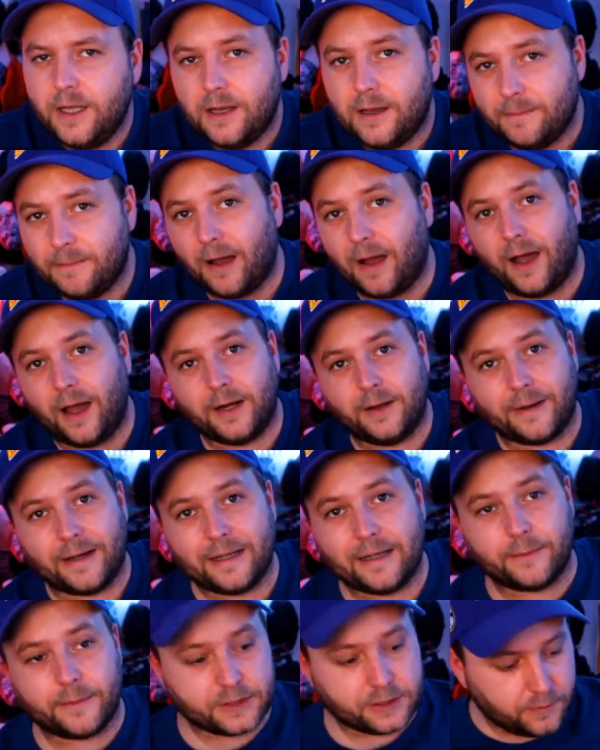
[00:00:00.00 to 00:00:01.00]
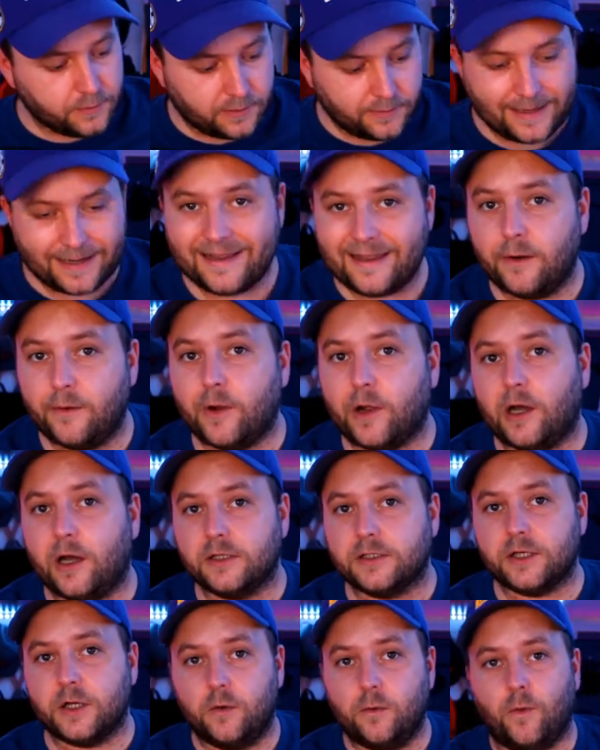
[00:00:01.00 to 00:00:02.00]
But anyway, yeah, we're talking about the
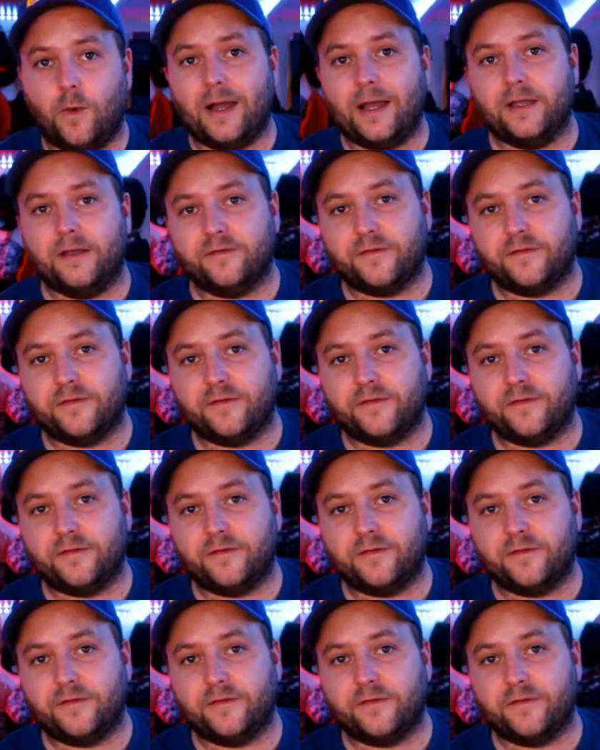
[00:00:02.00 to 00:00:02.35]
Elgato Wave.